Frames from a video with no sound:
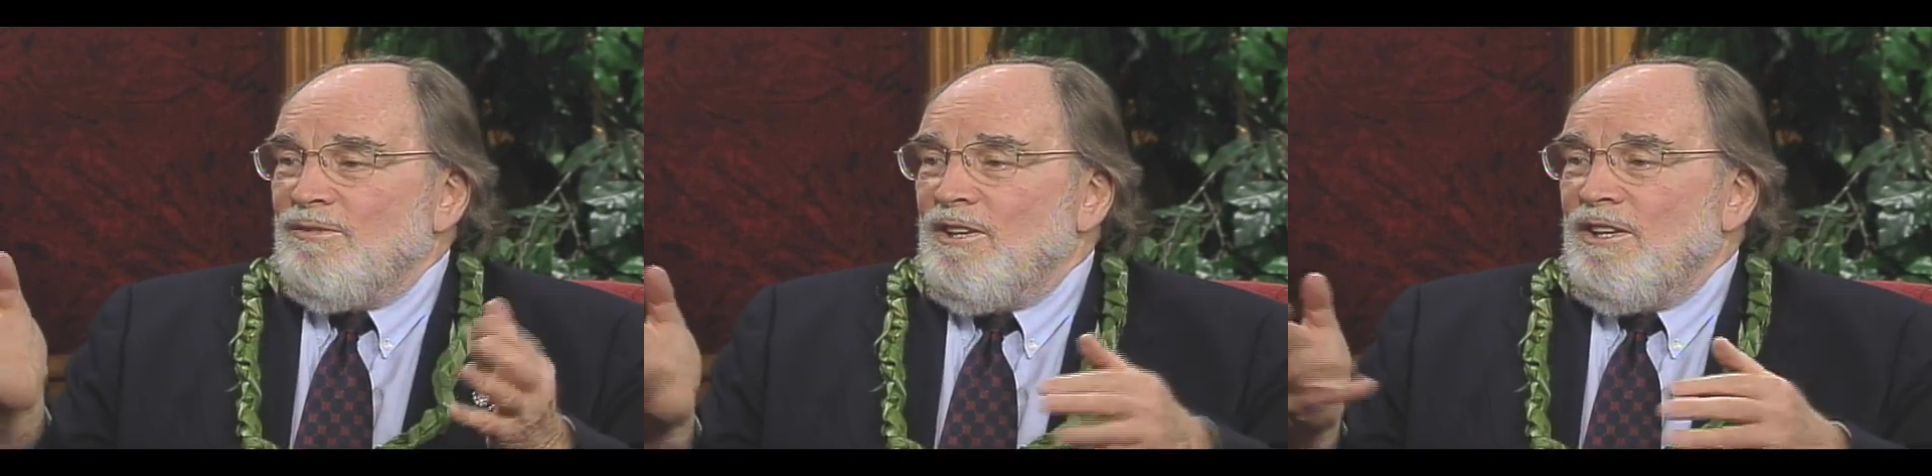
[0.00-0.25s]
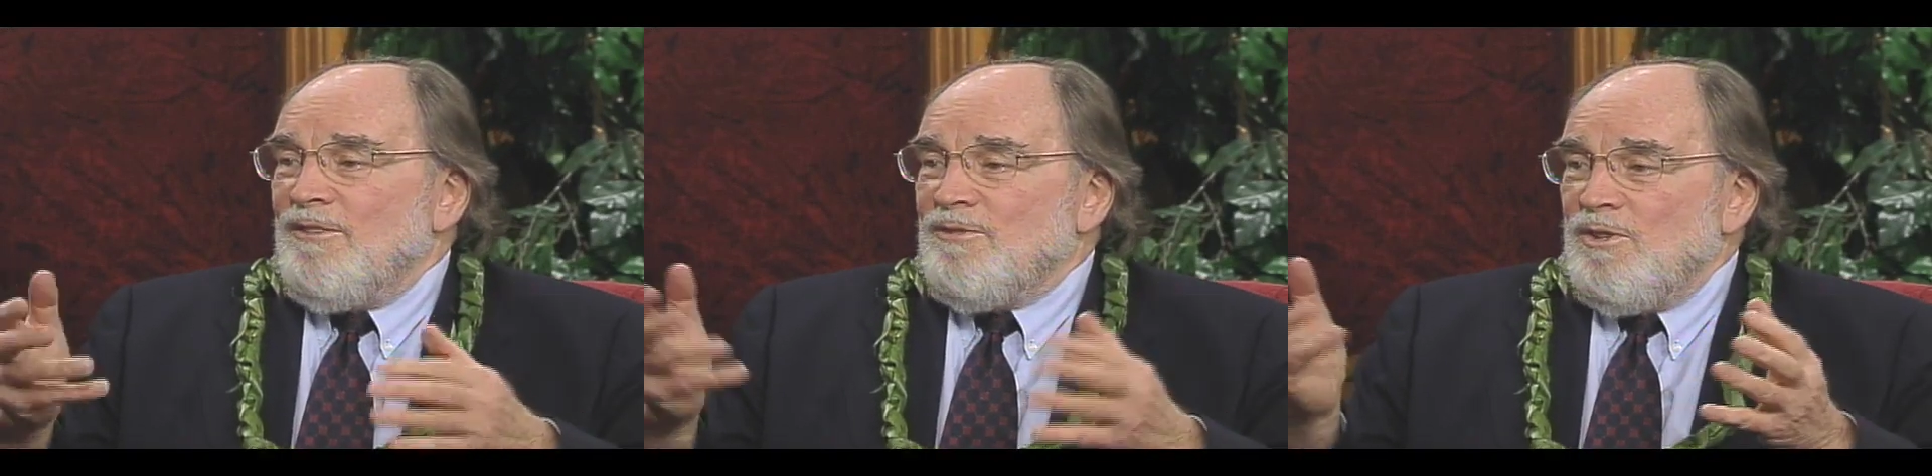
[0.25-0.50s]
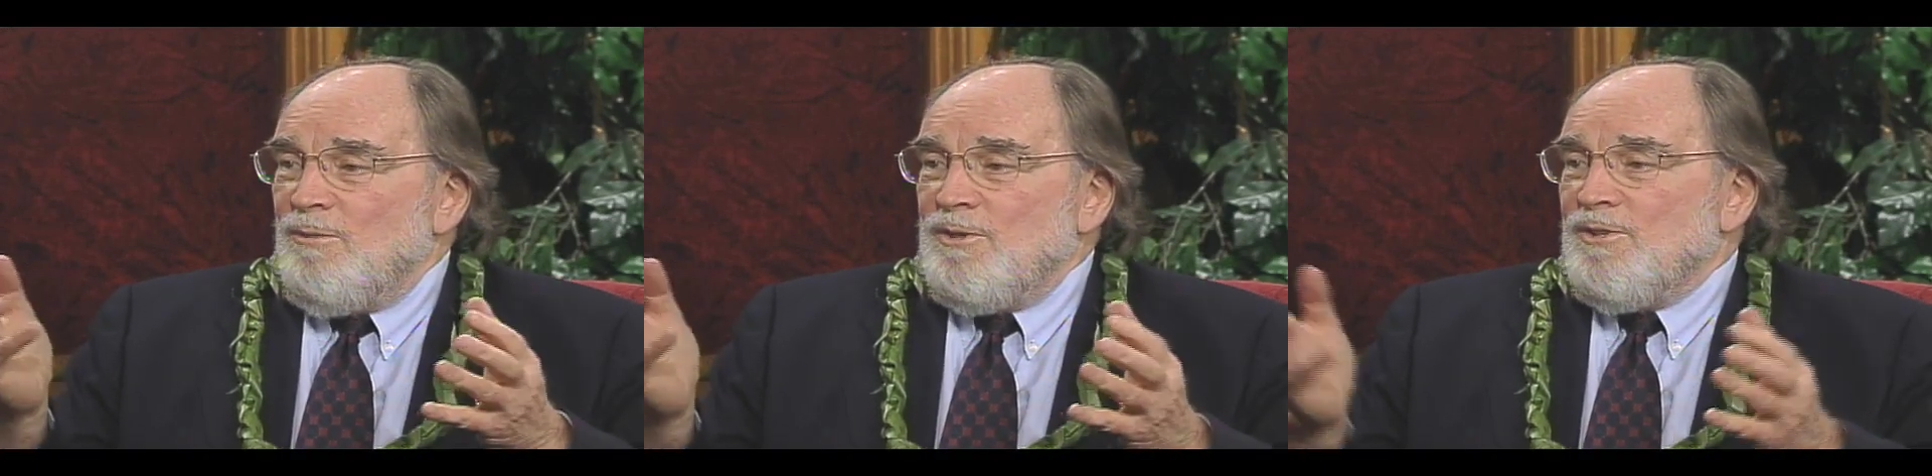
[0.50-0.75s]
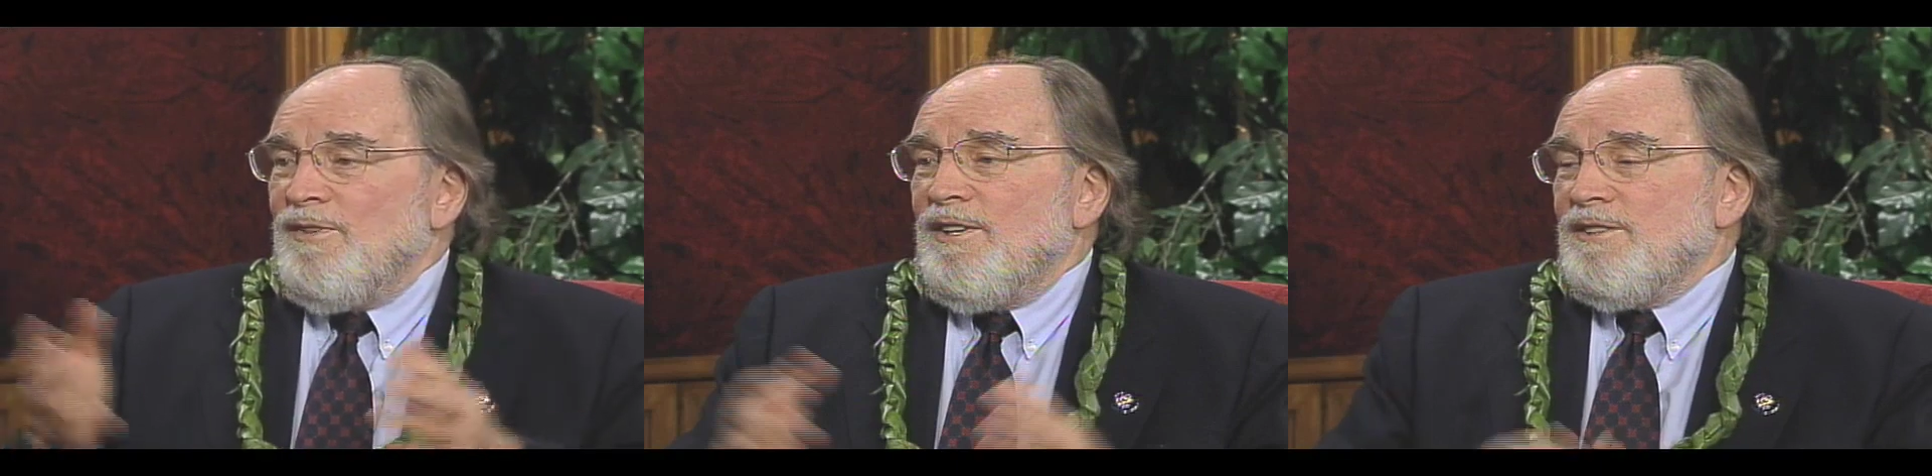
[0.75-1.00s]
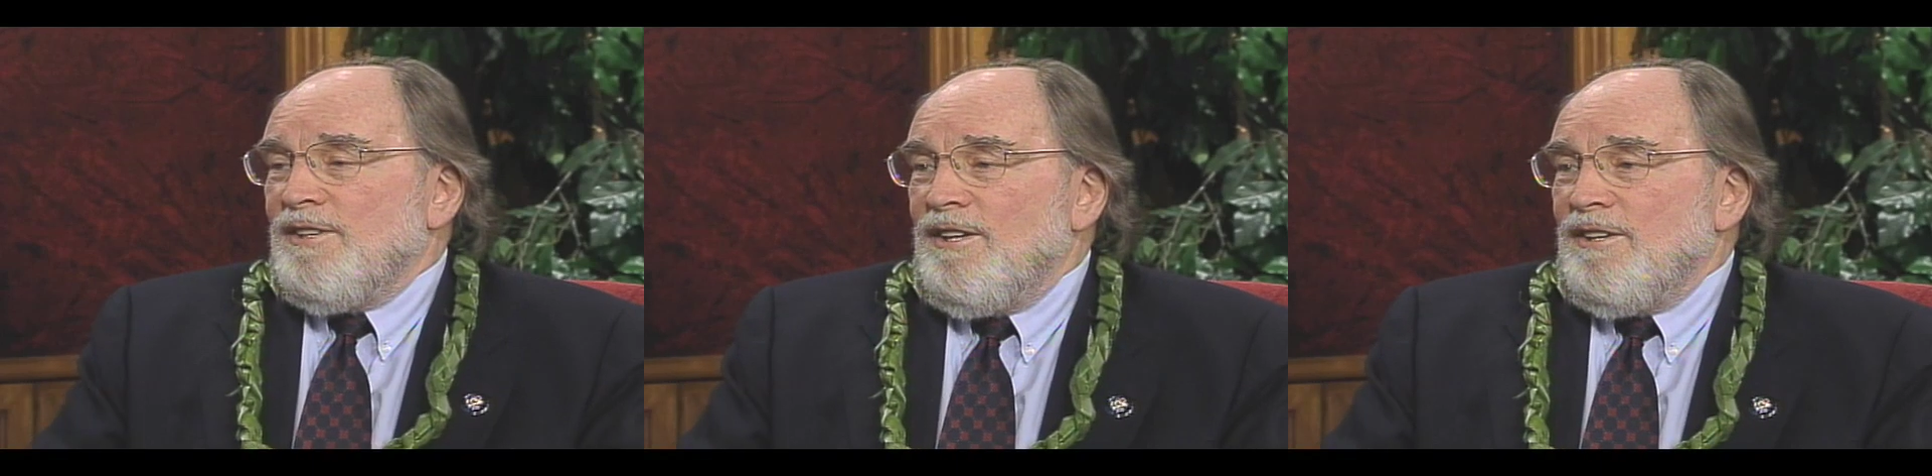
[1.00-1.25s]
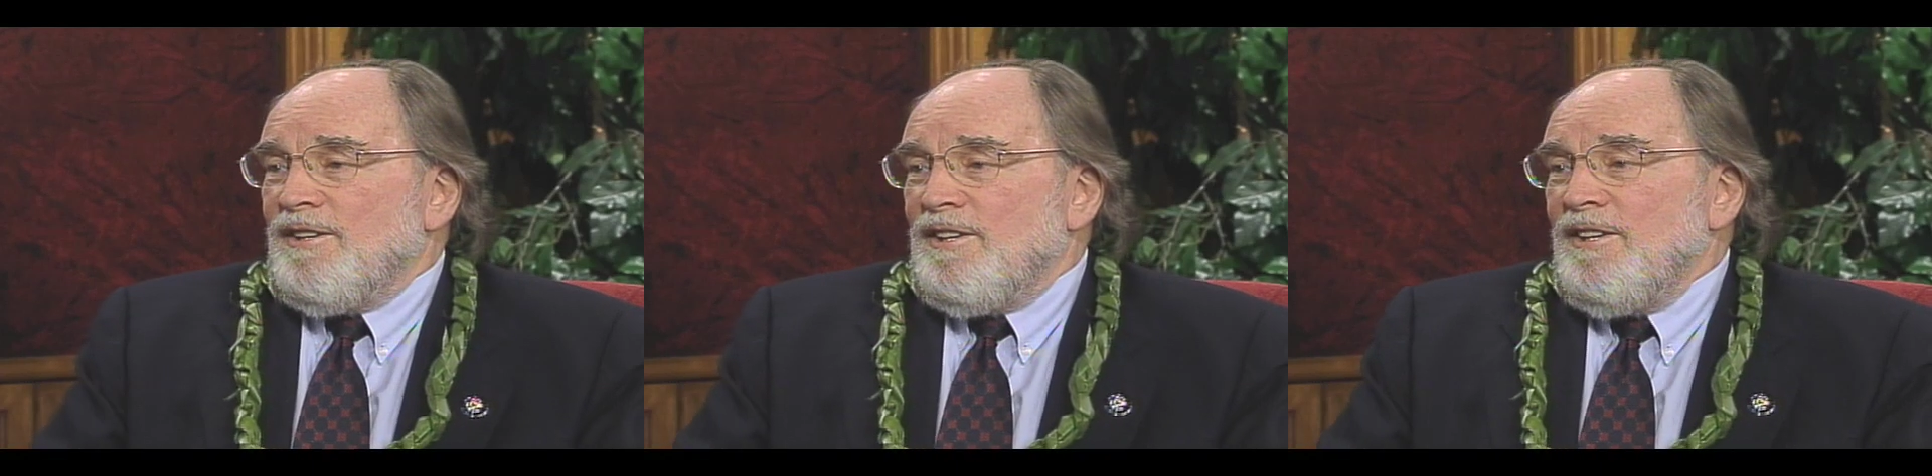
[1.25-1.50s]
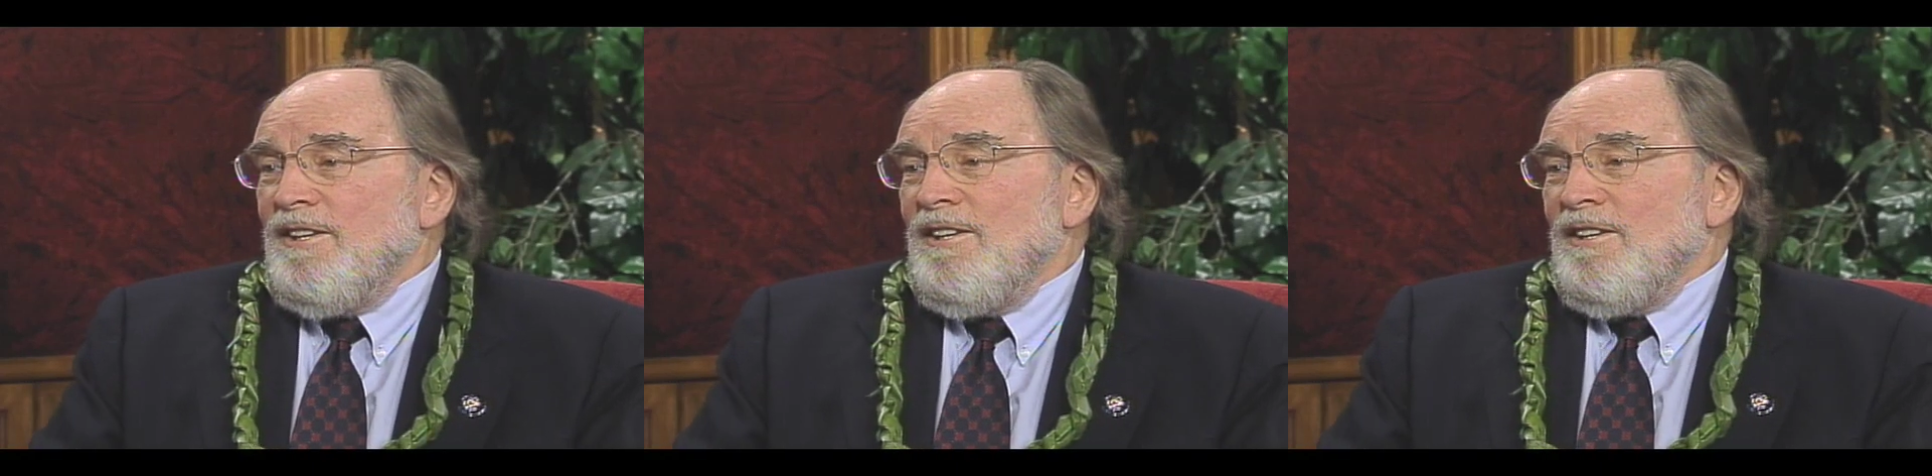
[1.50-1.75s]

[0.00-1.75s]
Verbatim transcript: life, so much vitality